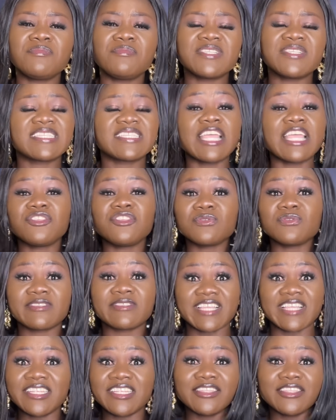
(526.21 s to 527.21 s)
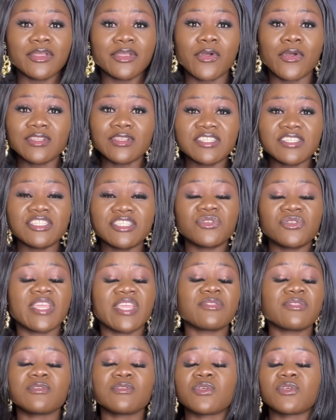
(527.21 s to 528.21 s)
Besides you selling the courses, you can
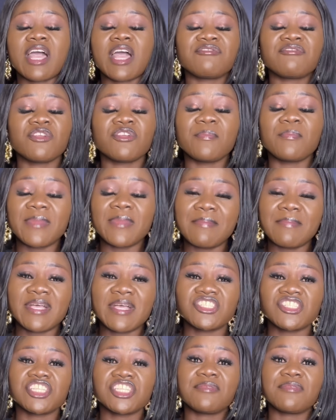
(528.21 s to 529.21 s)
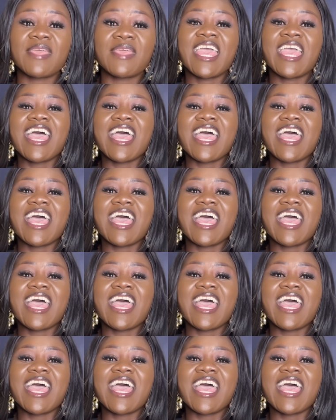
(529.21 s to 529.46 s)
also have your membership